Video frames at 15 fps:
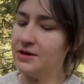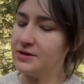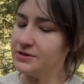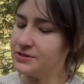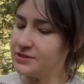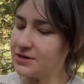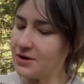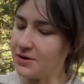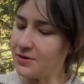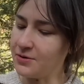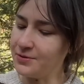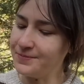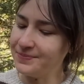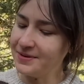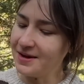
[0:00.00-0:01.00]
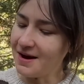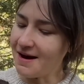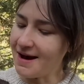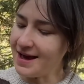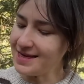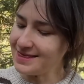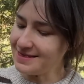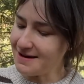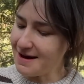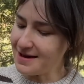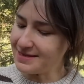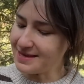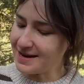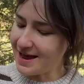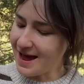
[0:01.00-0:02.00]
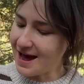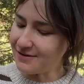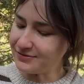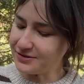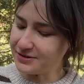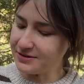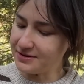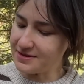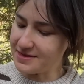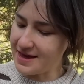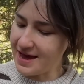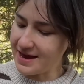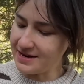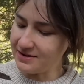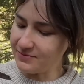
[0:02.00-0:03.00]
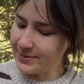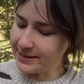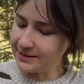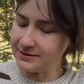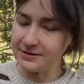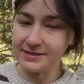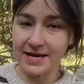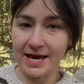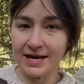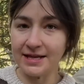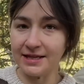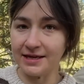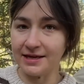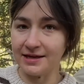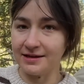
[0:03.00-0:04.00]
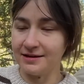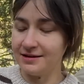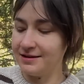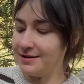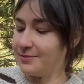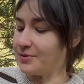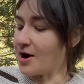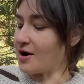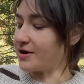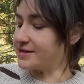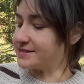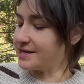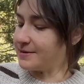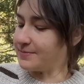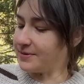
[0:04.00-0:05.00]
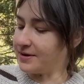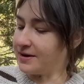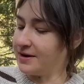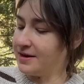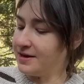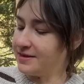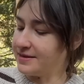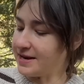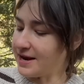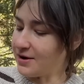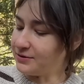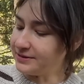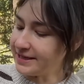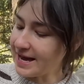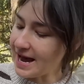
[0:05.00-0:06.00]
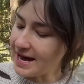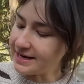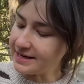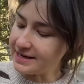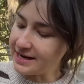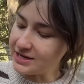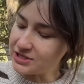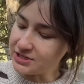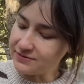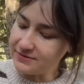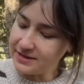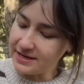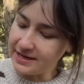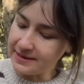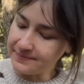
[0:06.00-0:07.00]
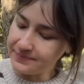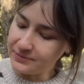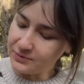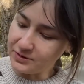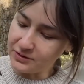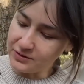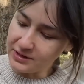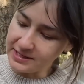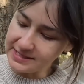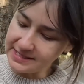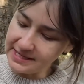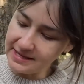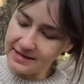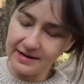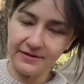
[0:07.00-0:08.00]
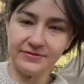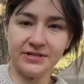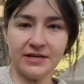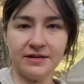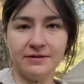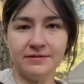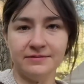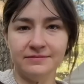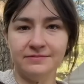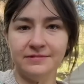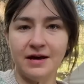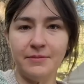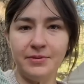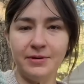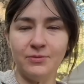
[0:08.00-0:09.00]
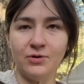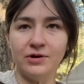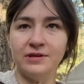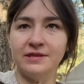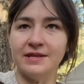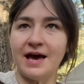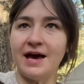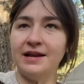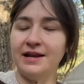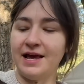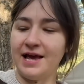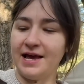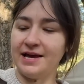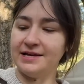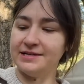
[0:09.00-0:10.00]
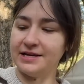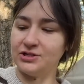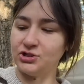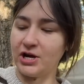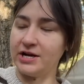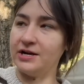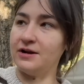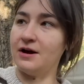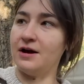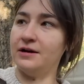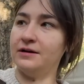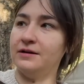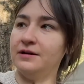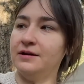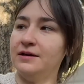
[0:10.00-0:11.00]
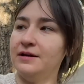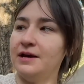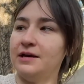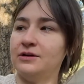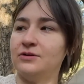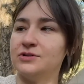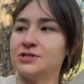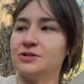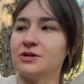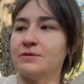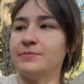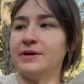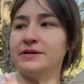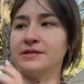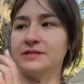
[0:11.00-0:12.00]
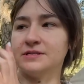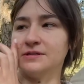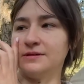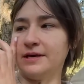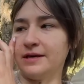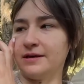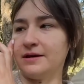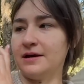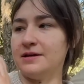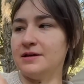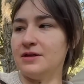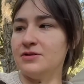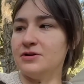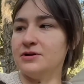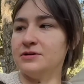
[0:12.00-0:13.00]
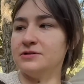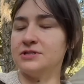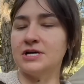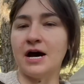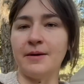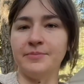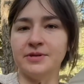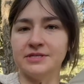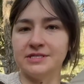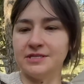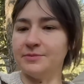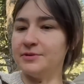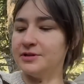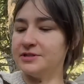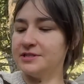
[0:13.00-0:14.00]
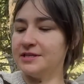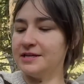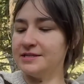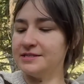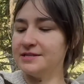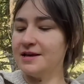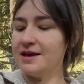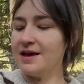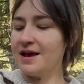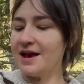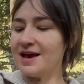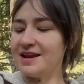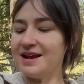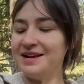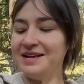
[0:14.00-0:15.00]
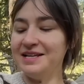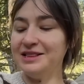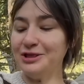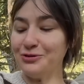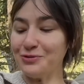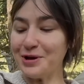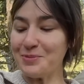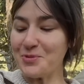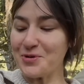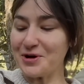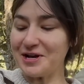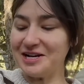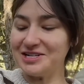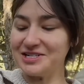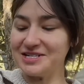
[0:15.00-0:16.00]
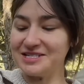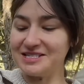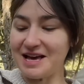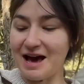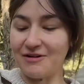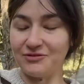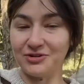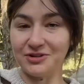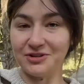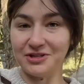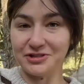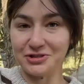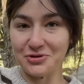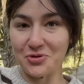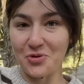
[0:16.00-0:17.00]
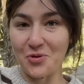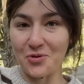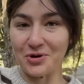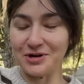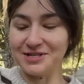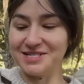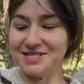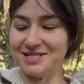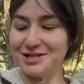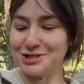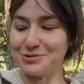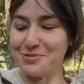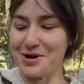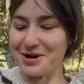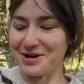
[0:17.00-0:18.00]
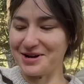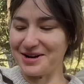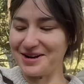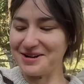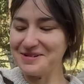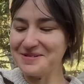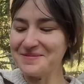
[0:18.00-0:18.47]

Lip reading: So I thought that after the end of my little dangly progress keeper that I only had 1 inch of knitting. Well, you can see that I've done a bit more than that, and I tried it on and also compared it to like another top that's similar to this, and I need 3 more inches after this orange stitch marker.